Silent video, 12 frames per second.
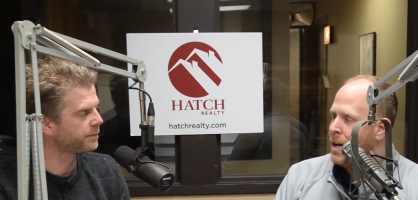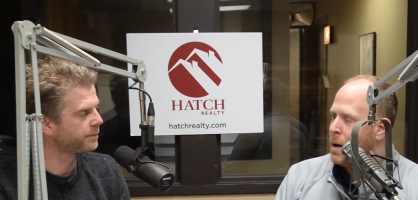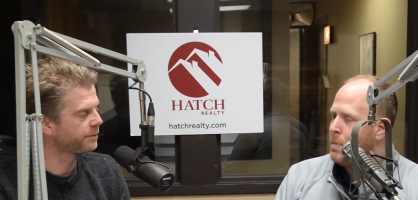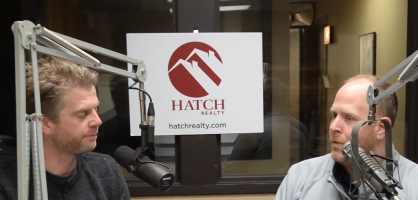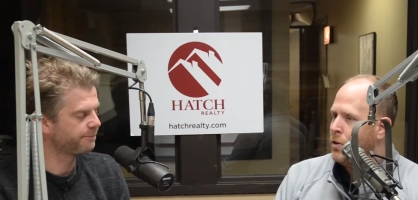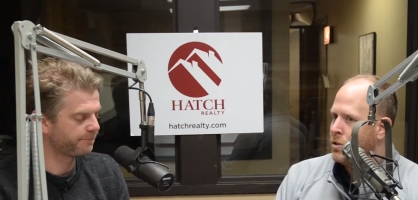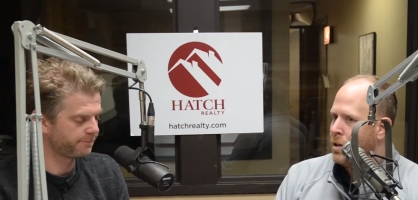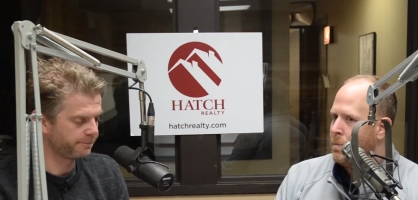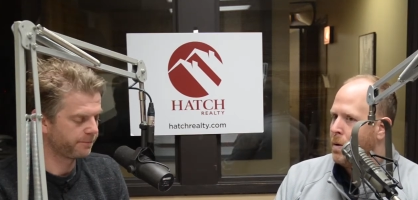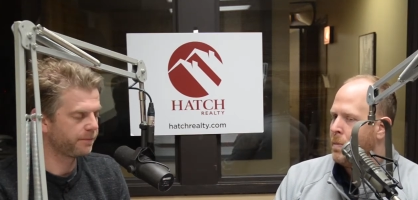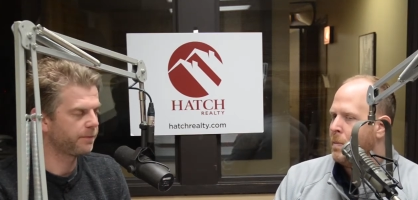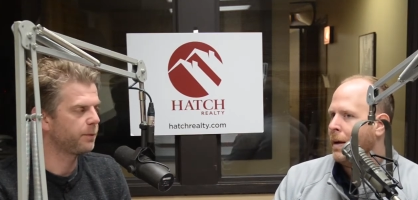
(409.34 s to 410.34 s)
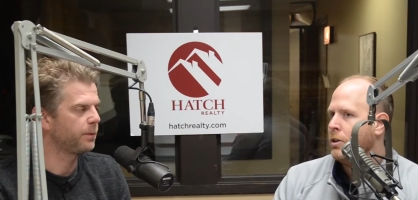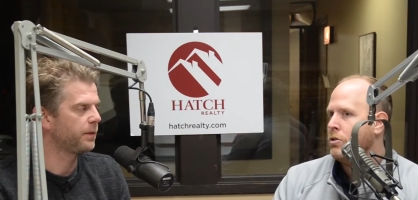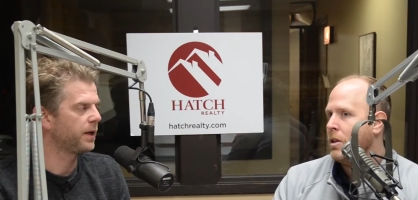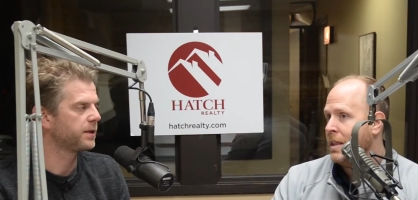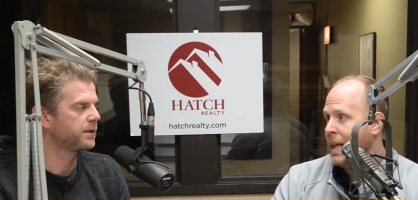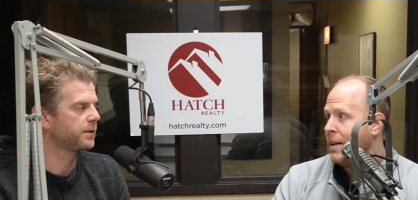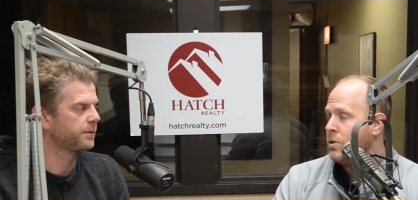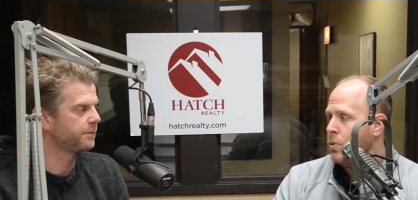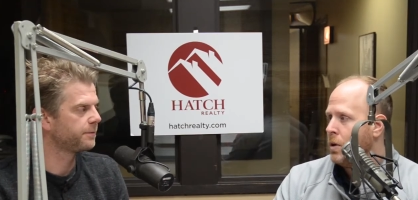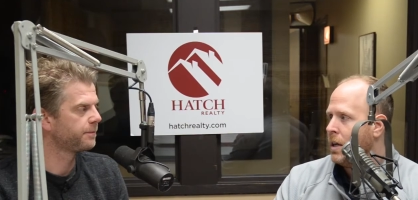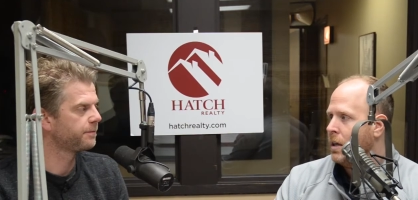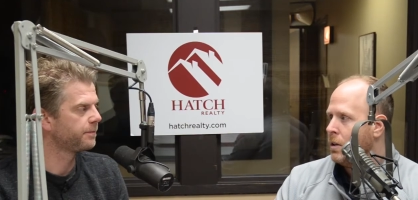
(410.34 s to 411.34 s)
Speaker 1: top of your sump pump and make sure that that's
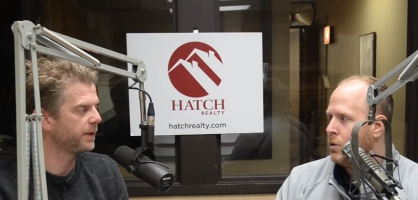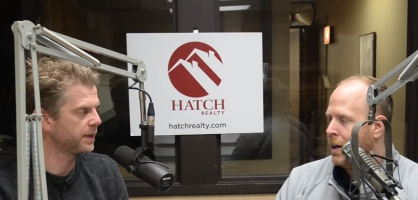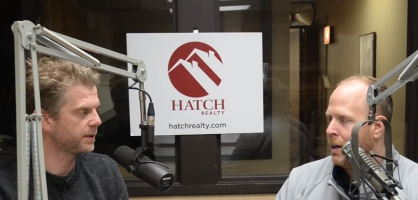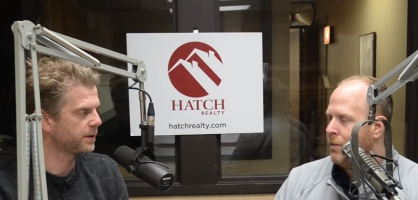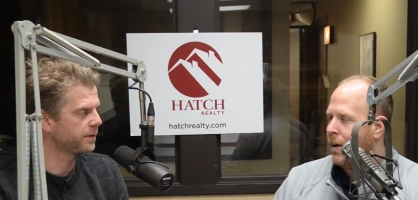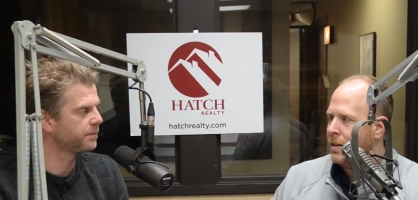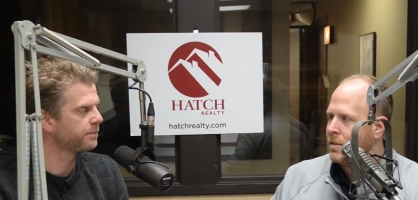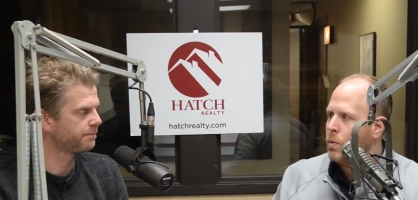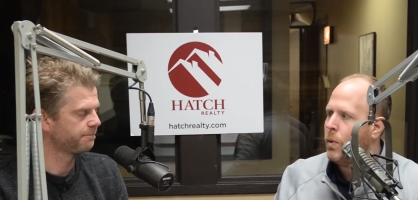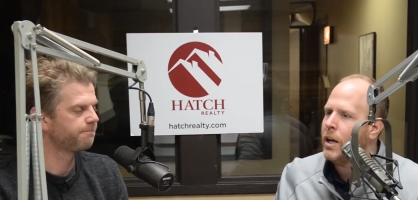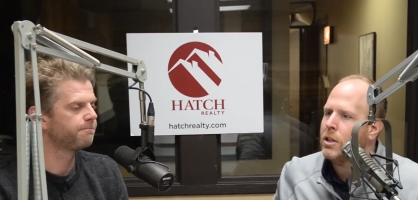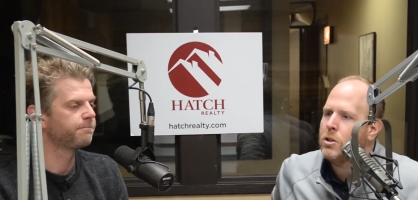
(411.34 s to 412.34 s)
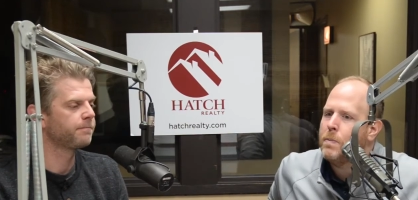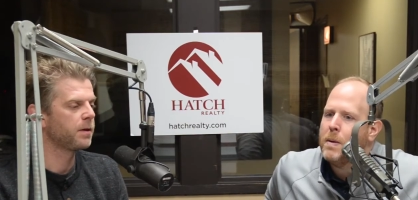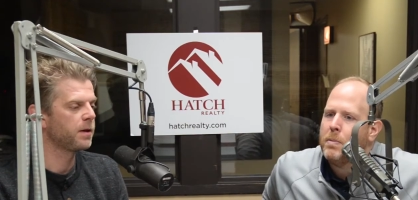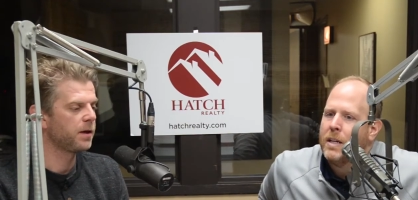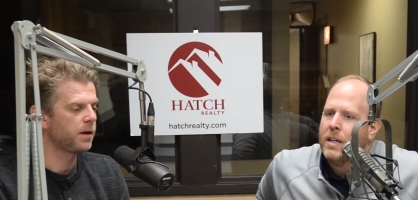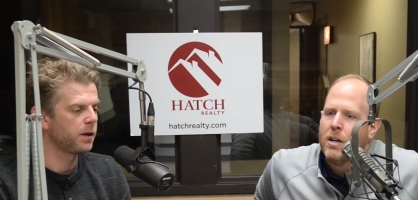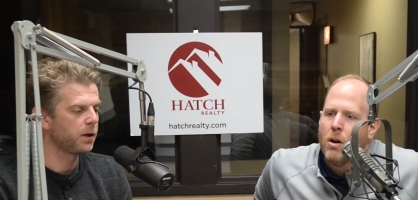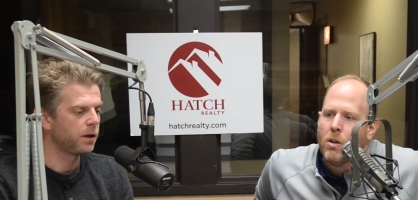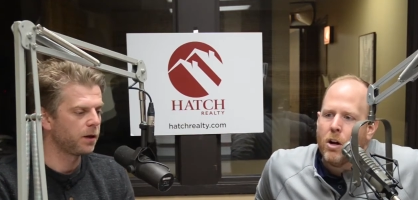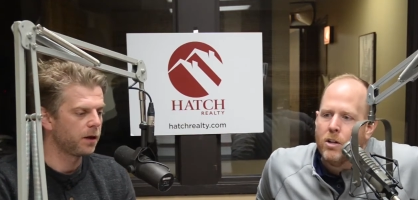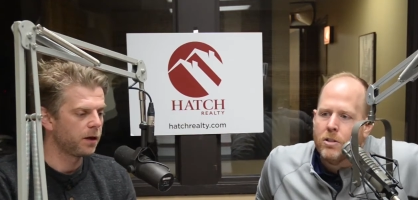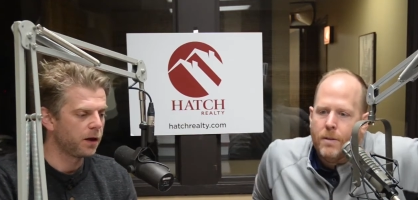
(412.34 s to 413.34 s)
working. Great advice. What else do people need to know,
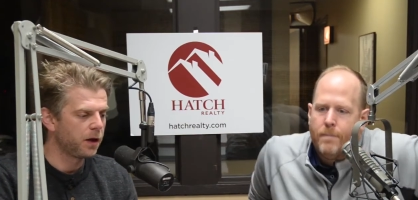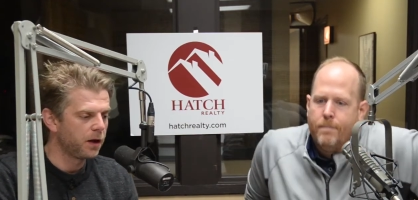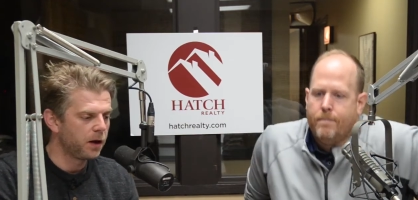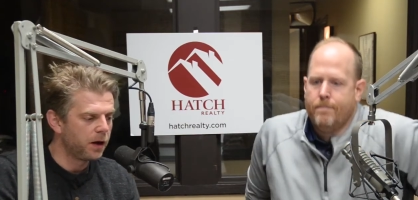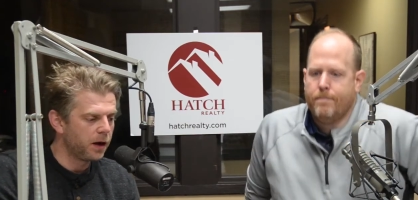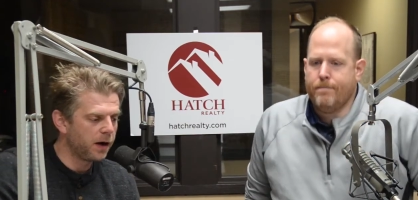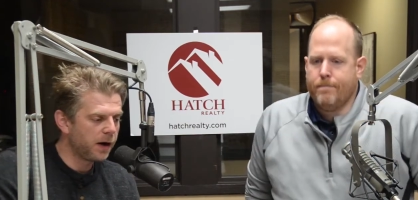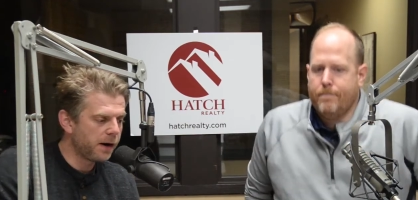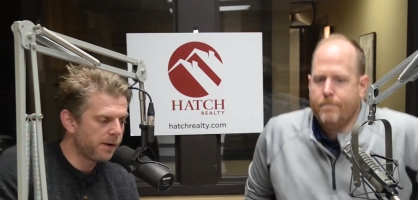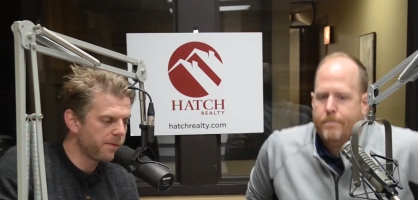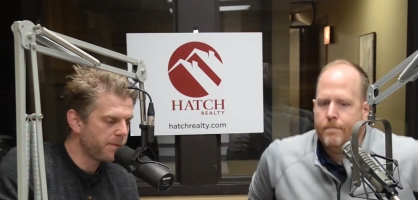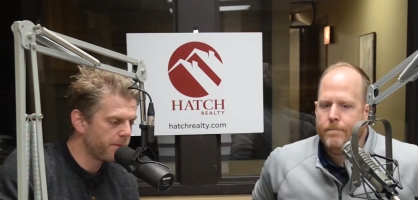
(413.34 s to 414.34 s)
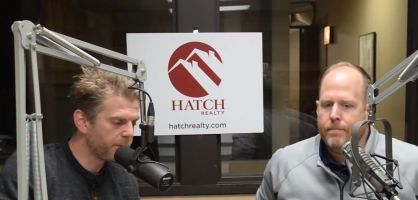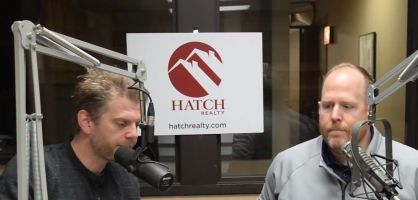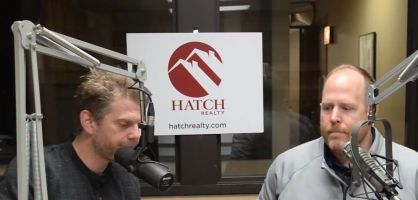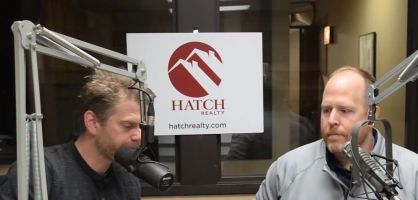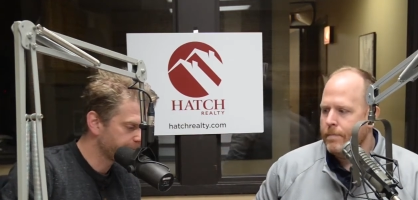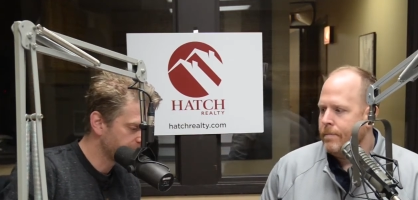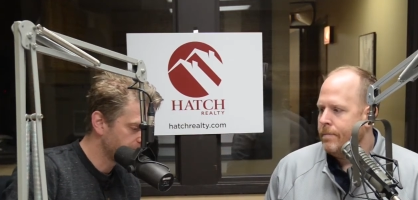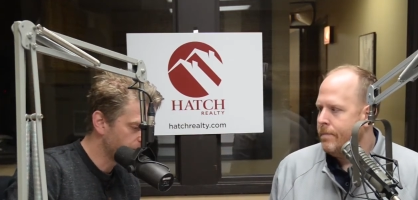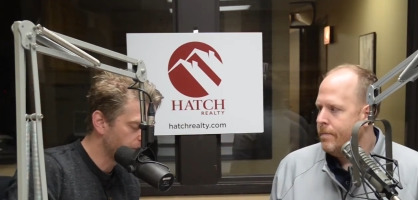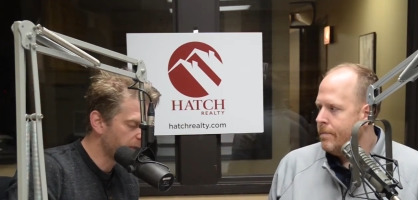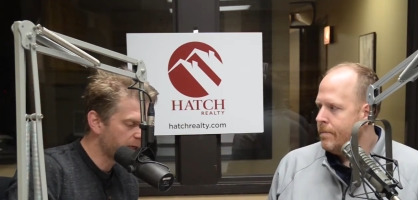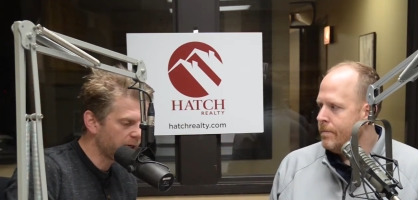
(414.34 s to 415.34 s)
Lars?
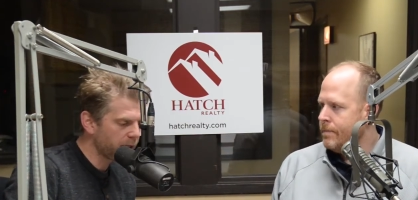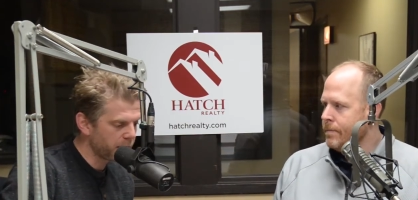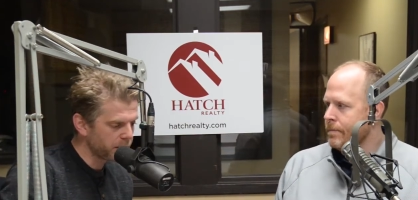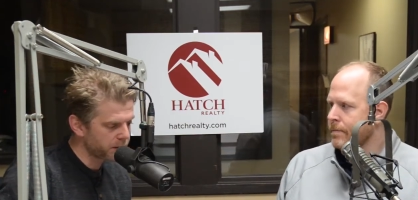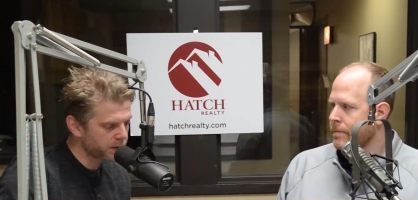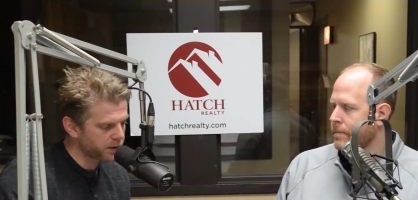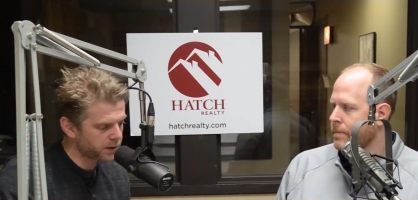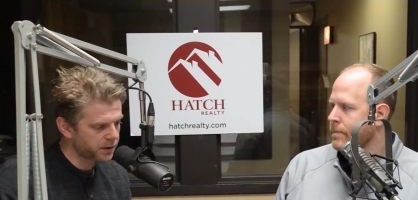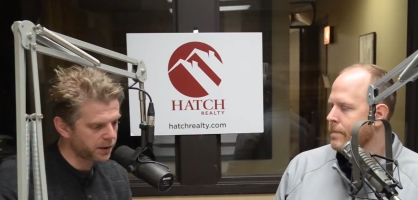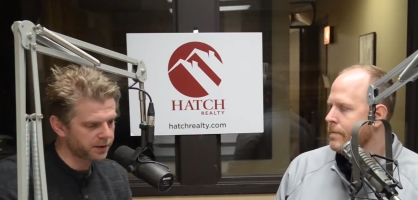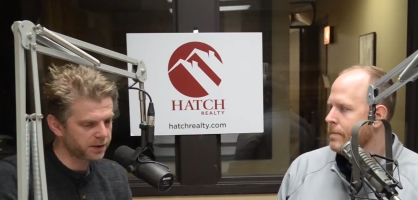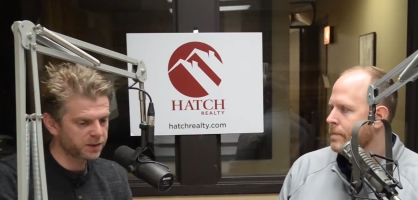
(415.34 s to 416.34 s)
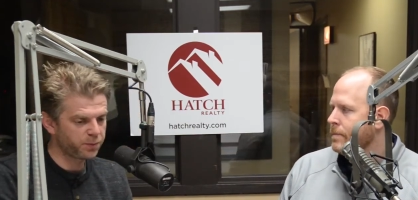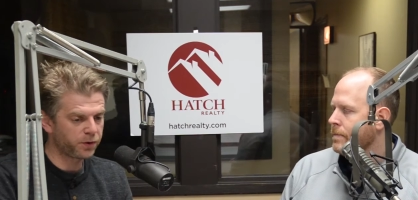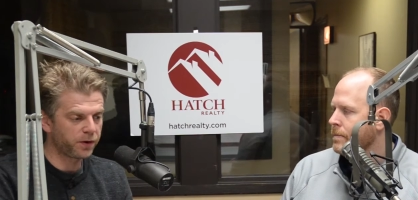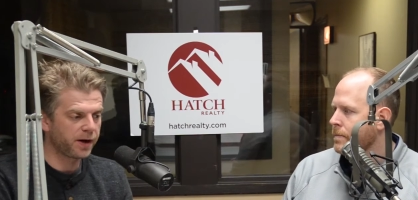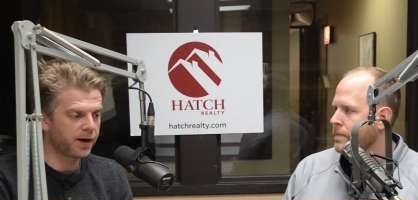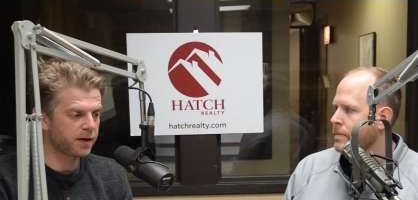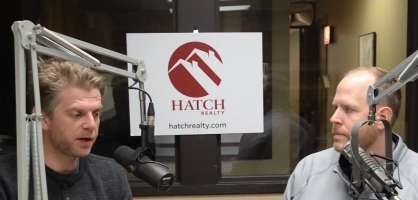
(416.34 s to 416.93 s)
What
Speaker 2: else? At this point,